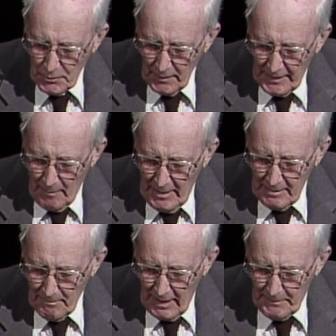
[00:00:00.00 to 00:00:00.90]
Wilt thou
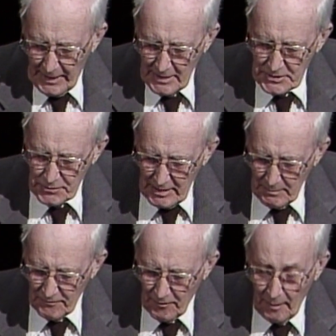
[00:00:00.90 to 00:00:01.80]
make my path straight
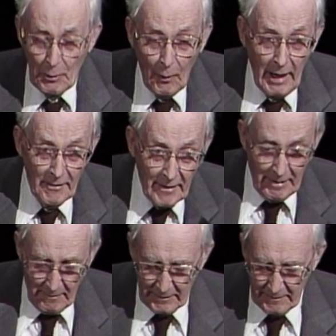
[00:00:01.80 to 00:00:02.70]
before me while them?